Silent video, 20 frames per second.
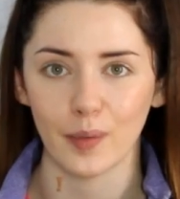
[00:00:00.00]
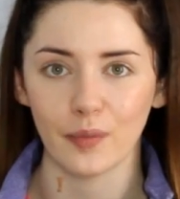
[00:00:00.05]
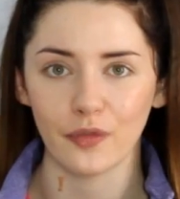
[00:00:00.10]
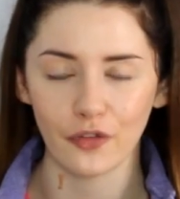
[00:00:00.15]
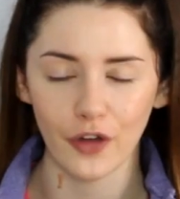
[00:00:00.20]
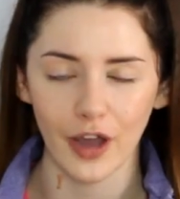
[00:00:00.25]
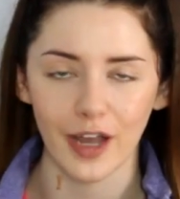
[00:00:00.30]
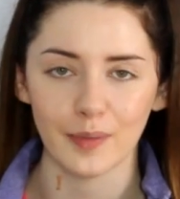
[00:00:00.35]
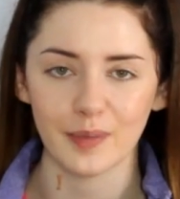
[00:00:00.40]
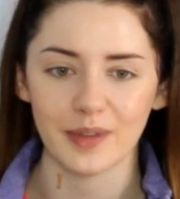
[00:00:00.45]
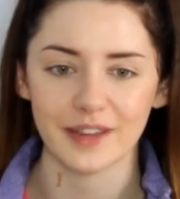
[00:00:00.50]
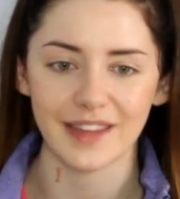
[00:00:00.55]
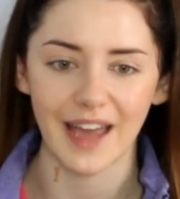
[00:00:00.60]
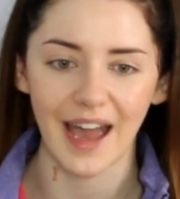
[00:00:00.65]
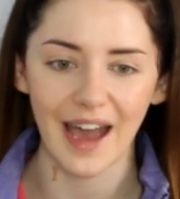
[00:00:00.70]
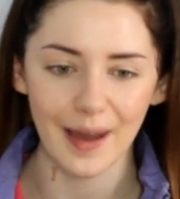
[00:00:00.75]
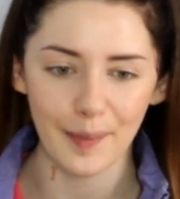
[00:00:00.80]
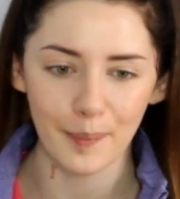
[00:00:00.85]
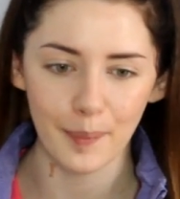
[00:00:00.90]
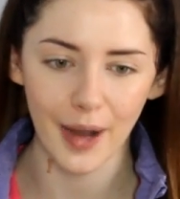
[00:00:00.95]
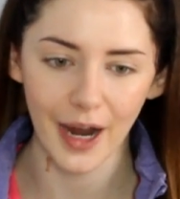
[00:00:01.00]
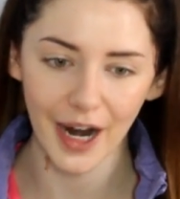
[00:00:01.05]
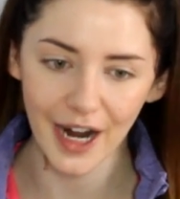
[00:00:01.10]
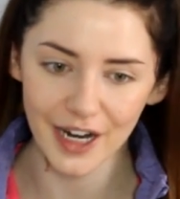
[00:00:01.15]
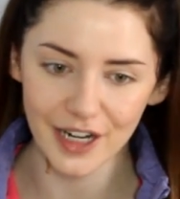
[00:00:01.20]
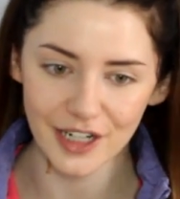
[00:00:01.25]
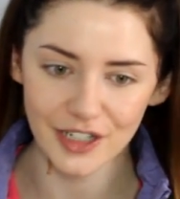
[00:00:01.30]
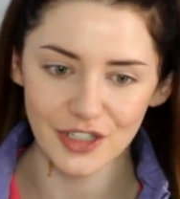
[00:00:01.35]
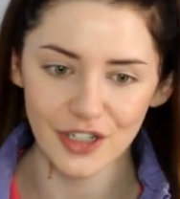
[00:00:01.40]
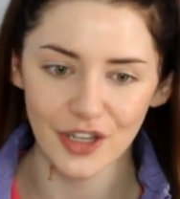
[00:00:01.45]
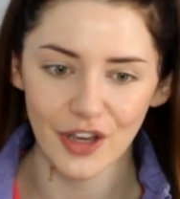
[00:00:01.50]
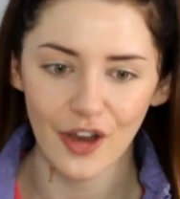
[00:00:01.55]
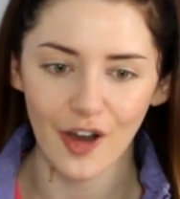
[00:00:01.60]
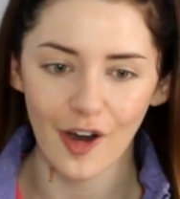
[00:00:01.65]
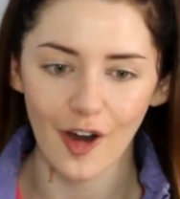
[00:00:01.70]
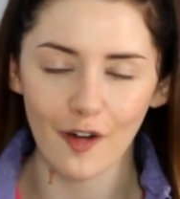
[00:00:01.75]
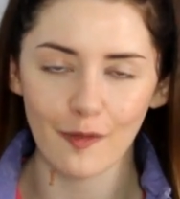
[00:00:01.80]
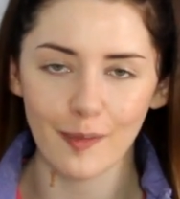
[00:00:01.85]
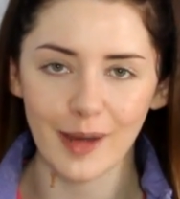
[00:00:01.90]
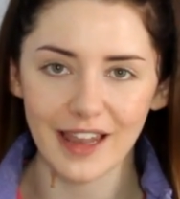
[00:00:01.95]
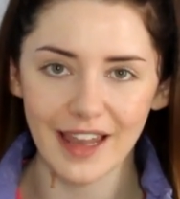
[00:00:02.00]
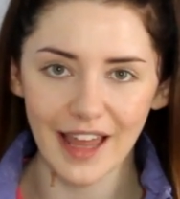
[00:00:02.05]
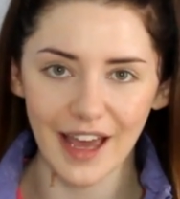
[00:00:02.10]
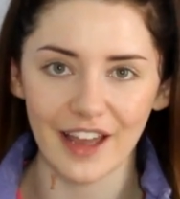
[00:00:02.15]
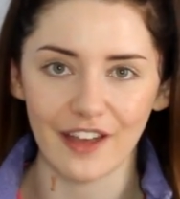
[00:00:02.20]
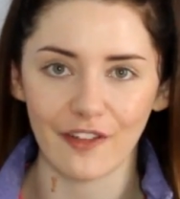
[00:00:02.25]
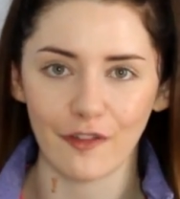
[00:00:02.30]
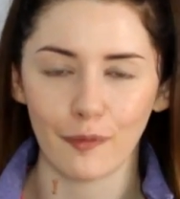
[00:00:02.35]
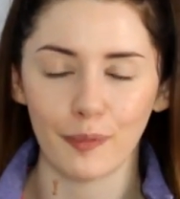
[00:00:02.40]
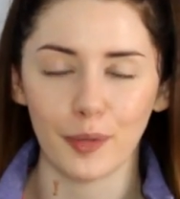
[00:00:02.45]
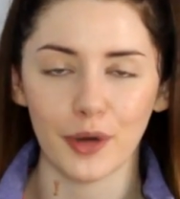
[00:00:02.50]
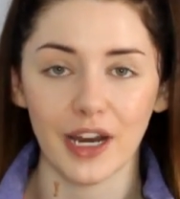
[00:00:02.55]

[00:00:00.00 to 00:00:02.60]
I'm fine with that part of my life,